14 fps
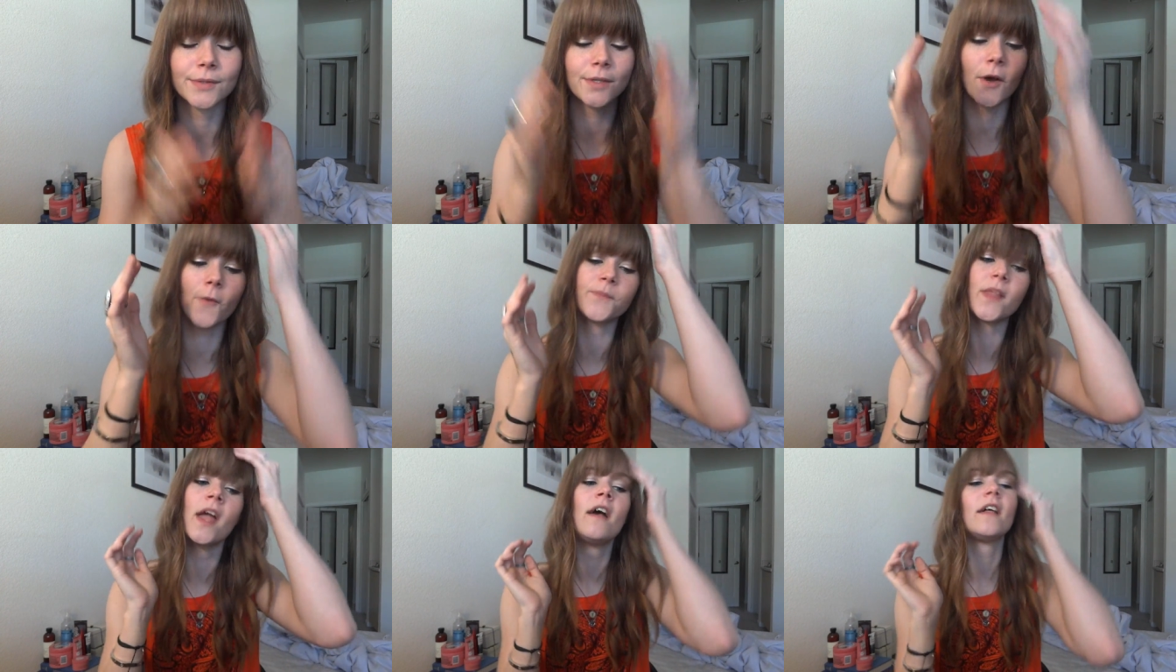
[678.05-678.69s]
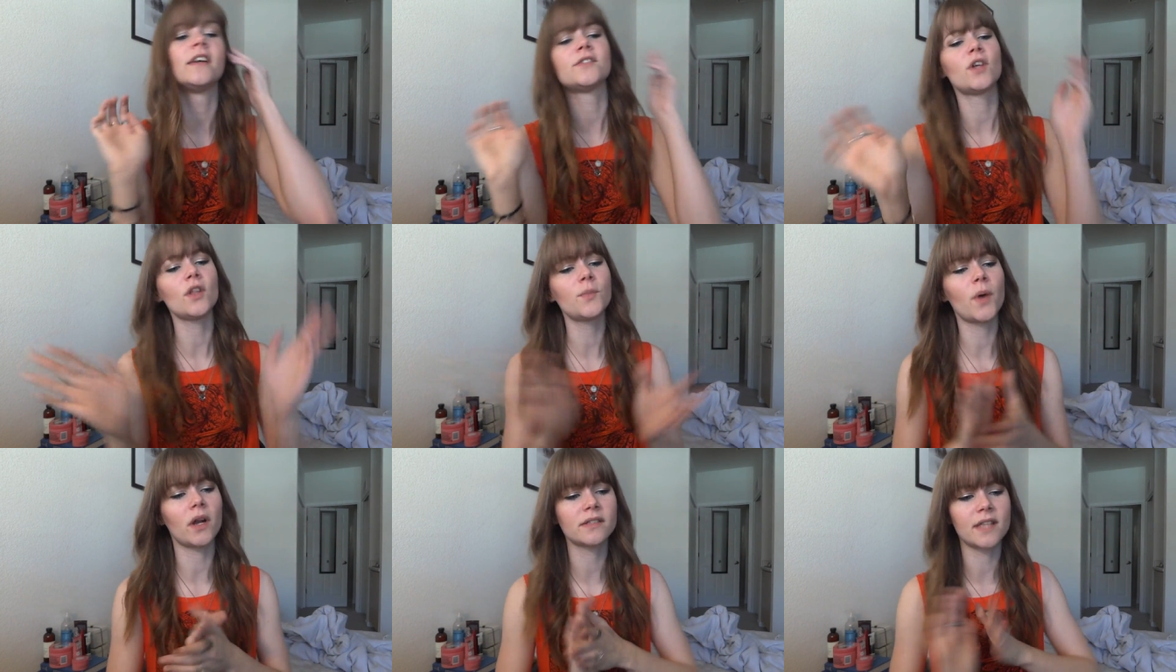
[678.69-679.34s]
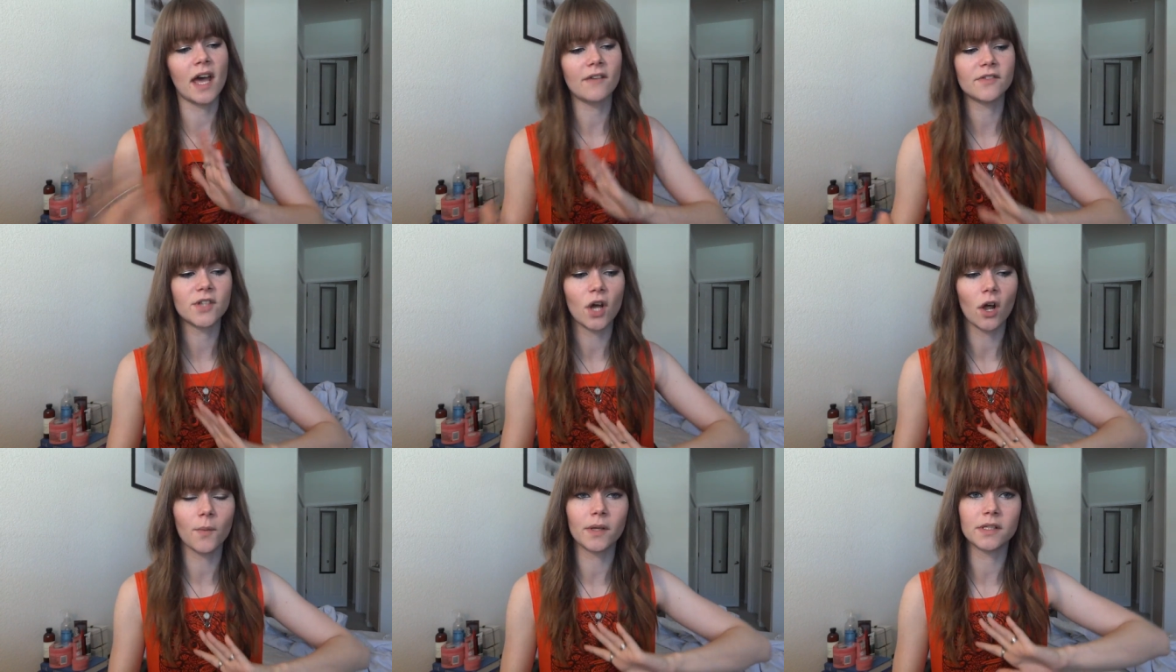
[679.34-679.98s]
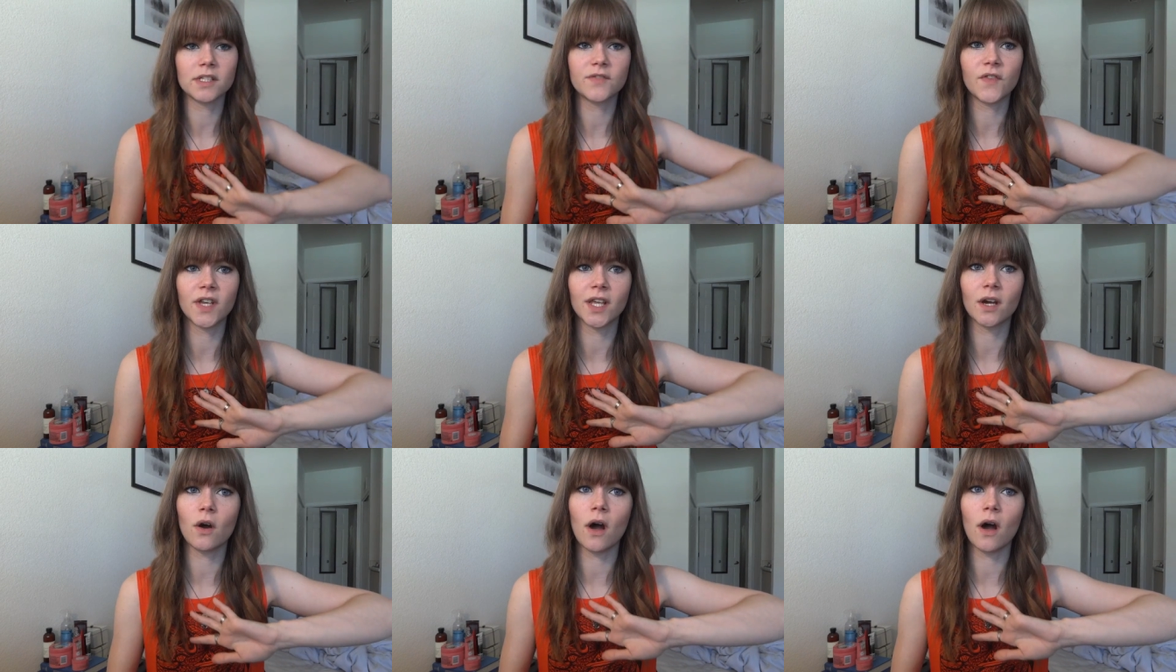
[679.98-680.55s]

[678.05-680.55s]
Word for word: So that's all the products I have to talk about in this video.